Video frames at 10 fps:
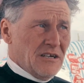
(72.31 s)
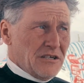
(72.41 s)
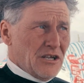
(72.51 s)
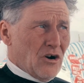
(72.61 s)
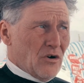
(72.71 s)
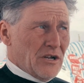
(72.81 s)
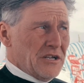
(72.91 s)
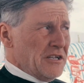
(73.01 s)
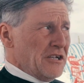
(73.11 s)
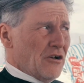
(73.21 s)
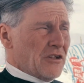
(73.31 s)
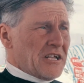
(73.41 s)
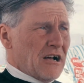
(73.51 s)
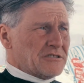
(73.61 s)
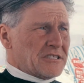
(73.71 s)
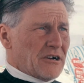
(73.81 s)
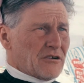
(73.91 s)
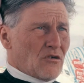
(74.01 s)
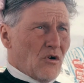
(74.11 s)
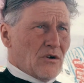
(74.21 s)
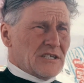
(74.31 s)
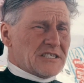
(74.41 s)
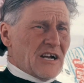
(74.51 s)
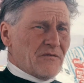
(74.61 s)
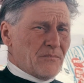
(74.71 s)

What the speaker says: and the town started growing and stuff,